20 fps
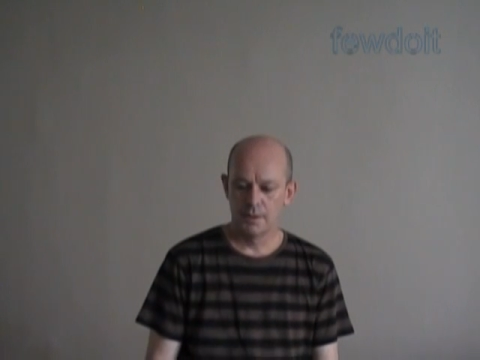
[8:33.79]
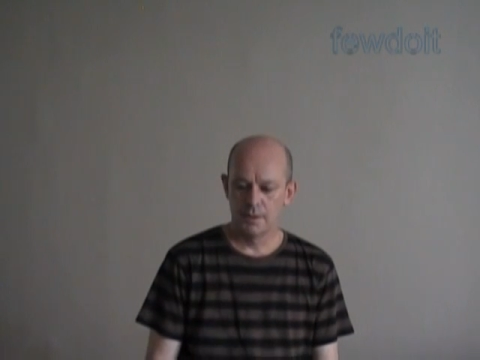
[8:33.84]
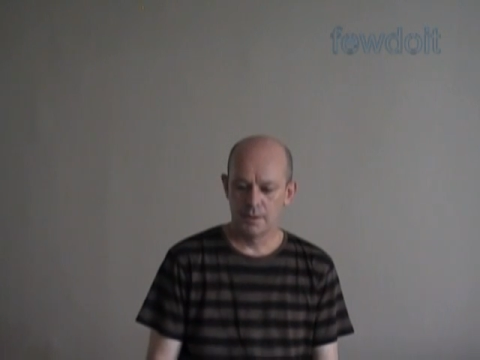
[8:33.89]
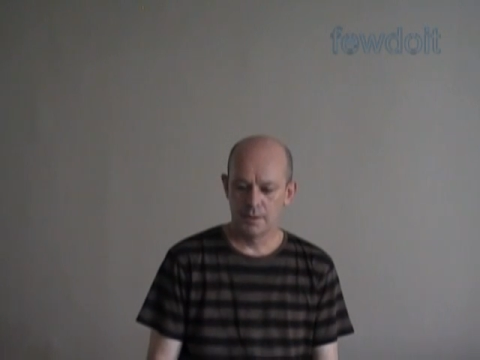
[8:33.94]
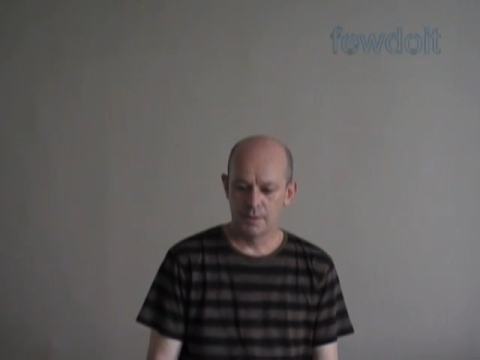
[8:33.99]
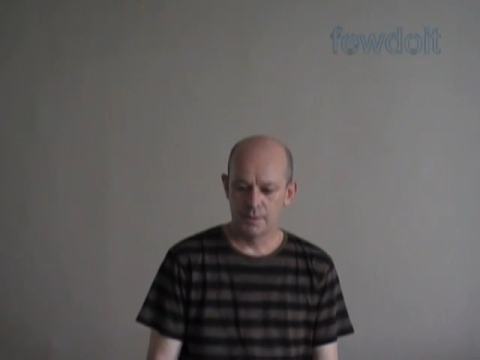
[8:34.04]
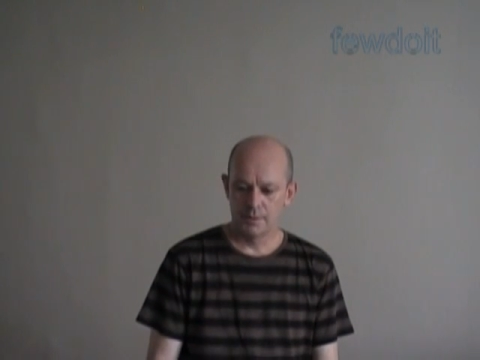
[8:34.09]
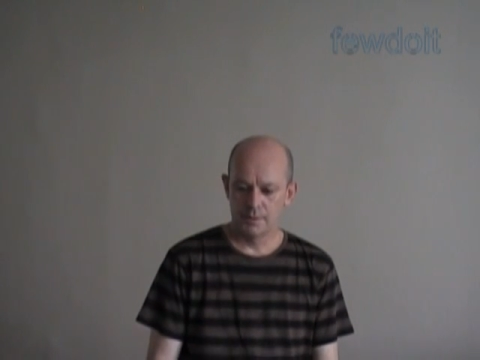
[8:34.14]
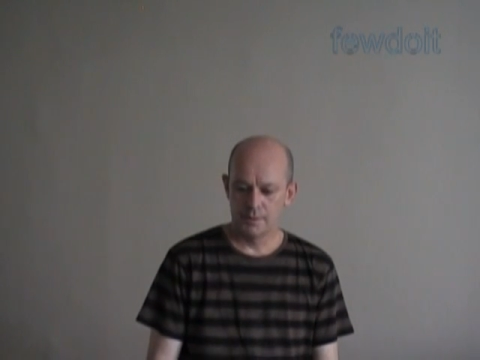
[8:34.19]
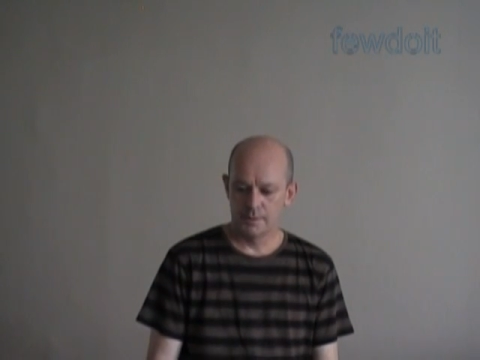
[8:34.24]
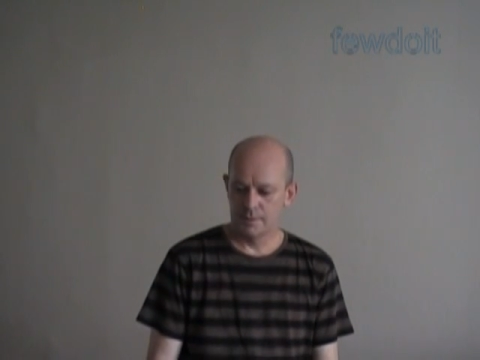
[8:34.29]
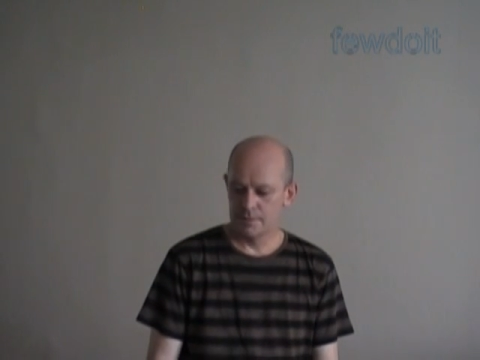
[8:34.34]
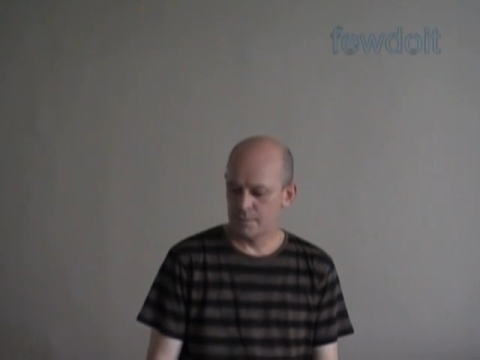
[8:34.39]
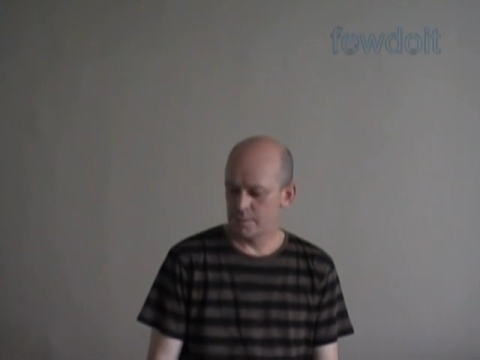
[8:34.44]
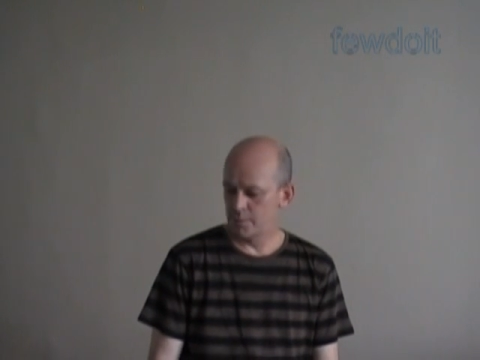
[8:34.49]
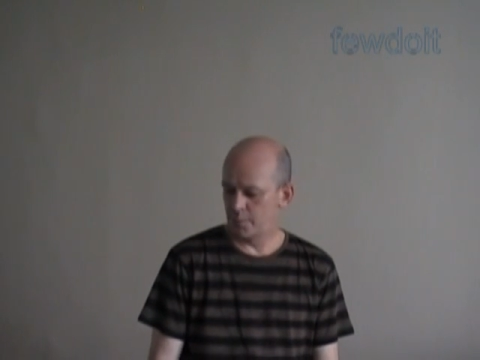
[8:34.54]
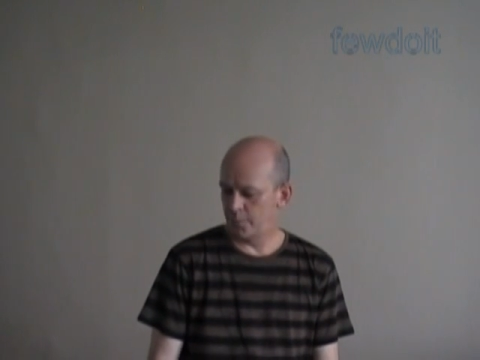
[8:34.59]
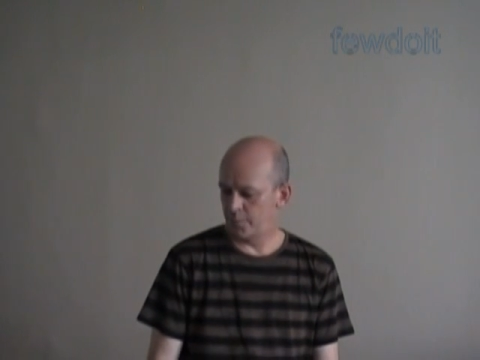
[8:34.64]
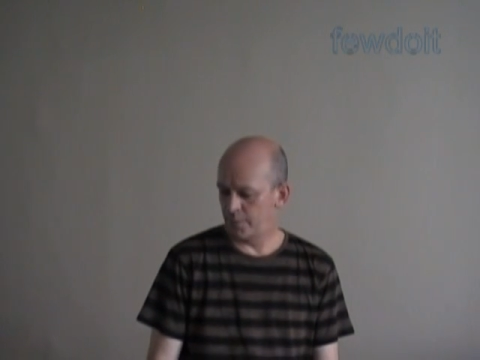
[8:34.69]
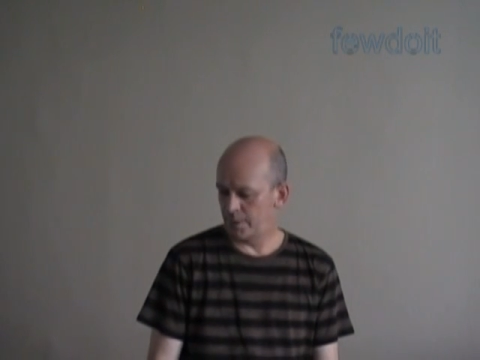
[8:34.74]
today
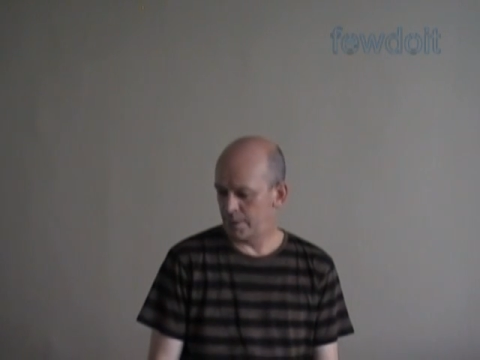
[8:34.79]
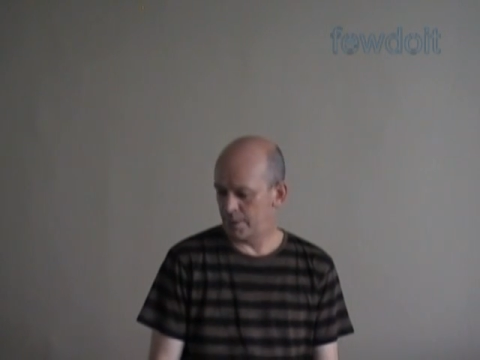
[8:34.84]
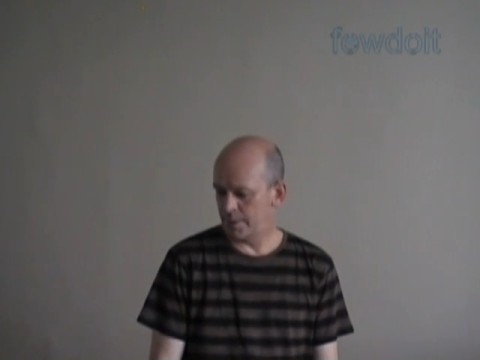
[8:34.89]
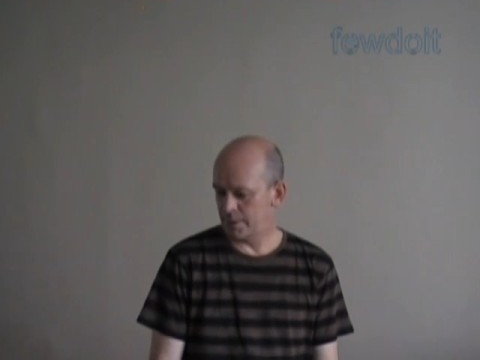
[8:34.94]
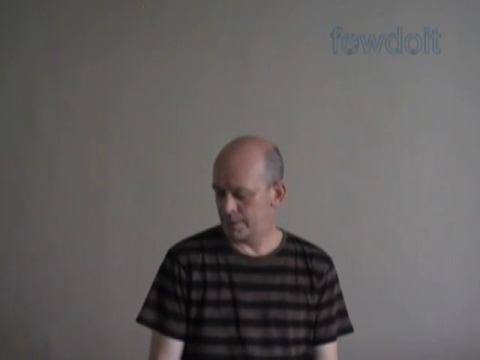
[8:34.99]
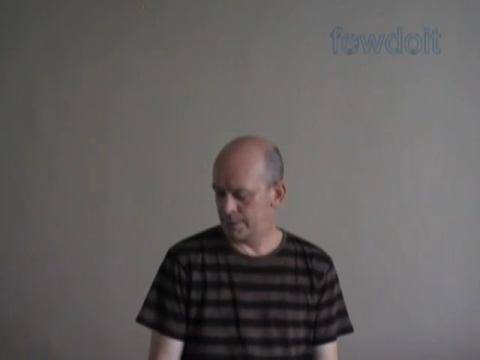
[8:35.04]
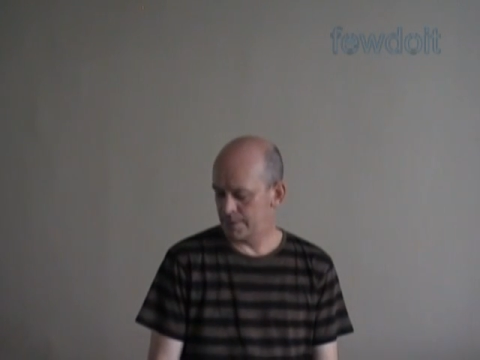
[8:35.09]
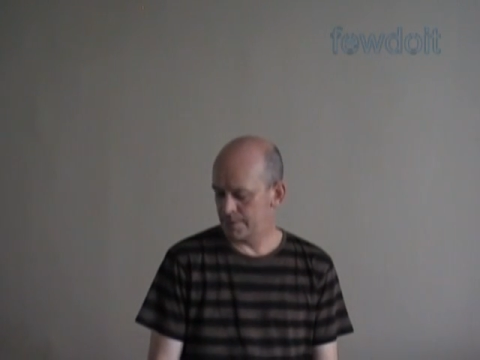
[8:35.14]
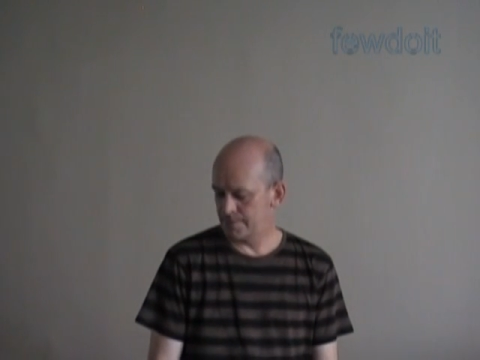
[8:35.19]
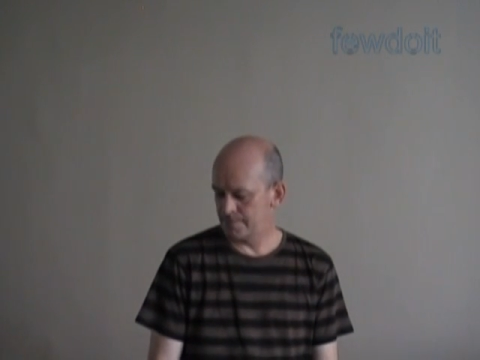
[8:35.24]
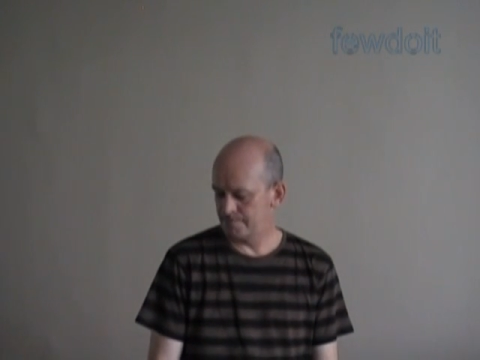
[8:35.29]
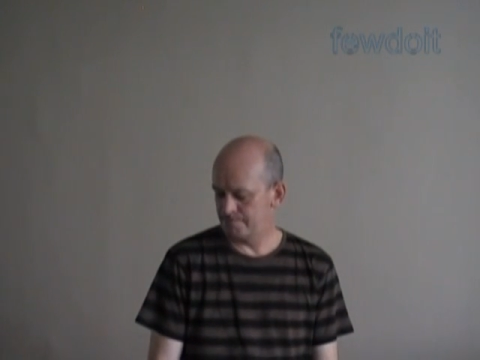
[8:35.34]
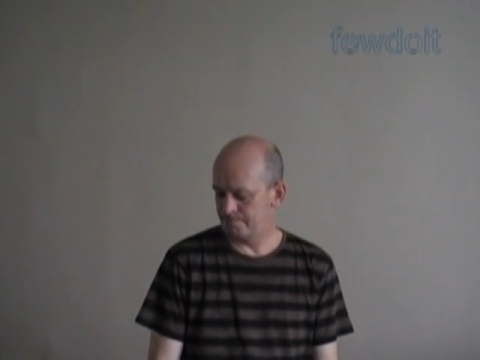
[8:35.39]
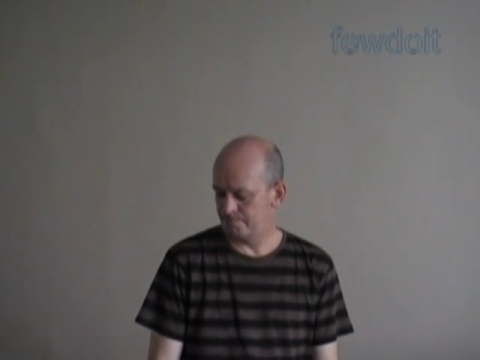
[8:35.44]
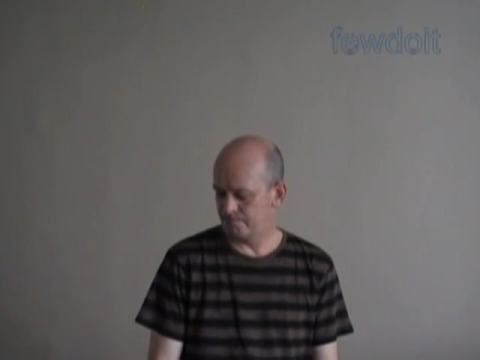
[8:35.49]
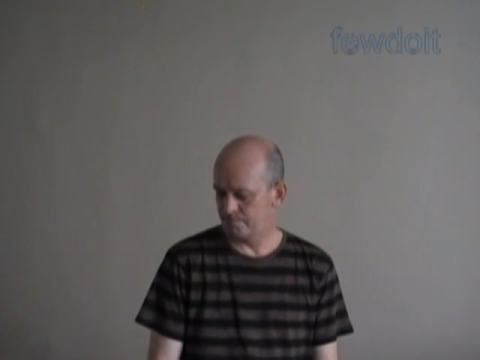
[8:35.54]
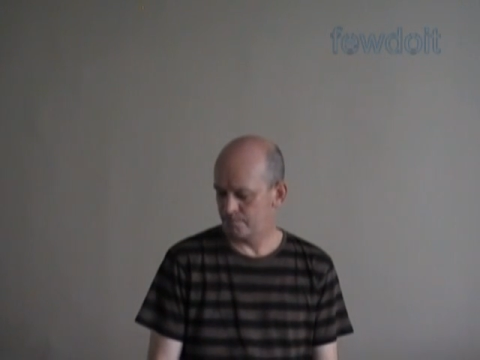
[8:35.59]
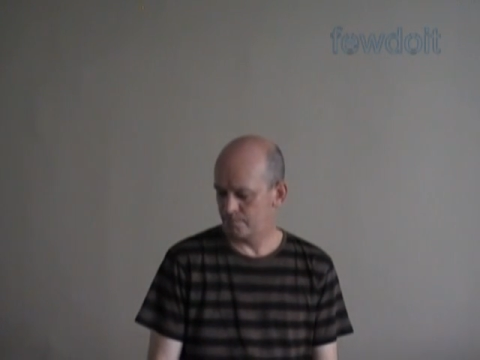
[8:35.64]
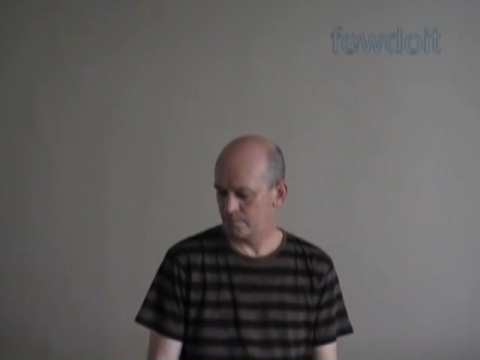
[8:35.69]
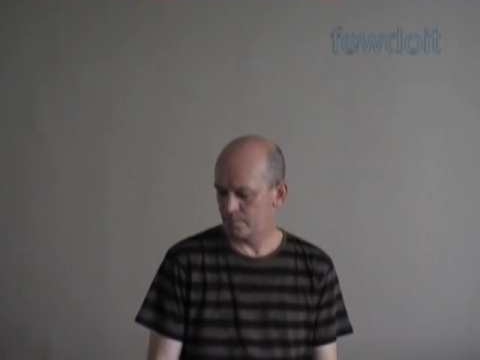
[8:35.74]
in this
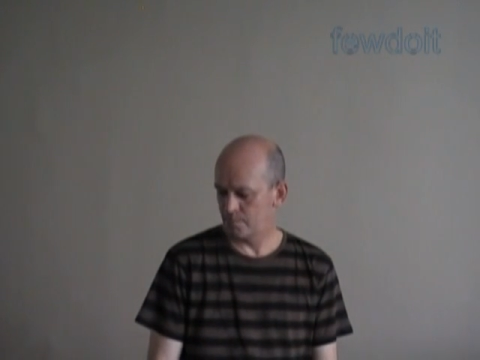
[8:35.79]
instruction